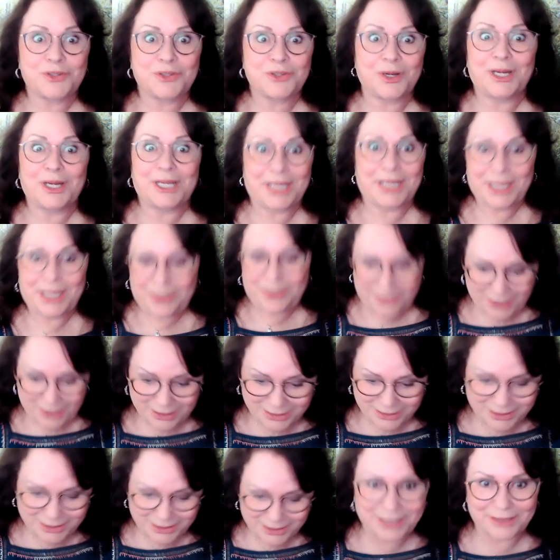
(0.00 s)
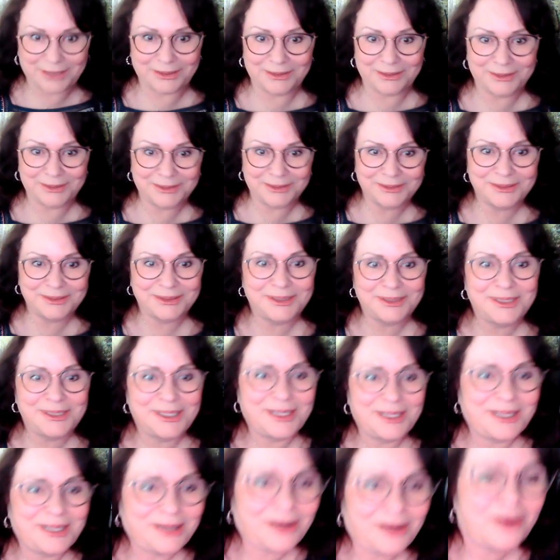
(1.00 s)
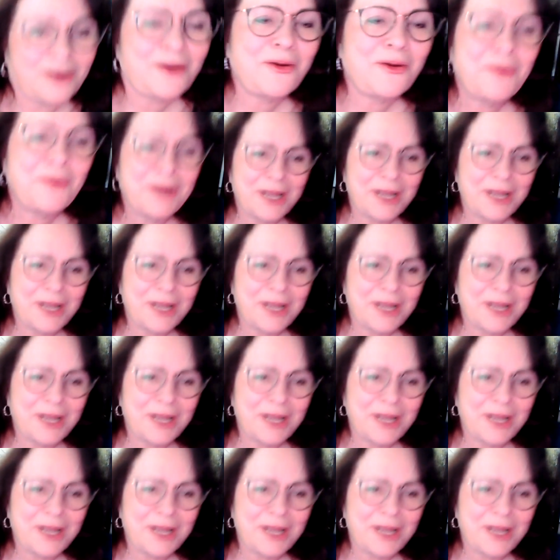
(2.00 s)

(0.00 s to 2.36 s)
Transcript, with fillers: trying to get things done. Oh,